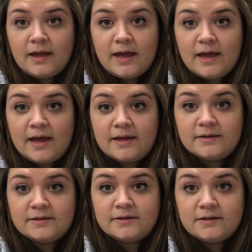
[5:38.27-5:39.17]

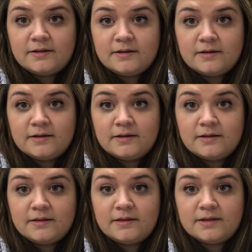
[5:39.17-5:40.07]
And
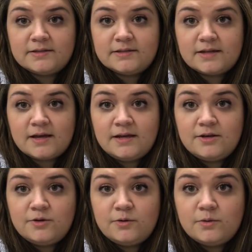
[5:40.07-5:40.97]
this is
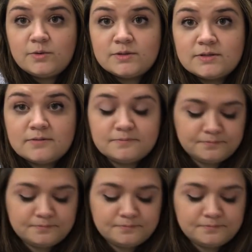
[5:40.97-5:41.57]
Honeydukes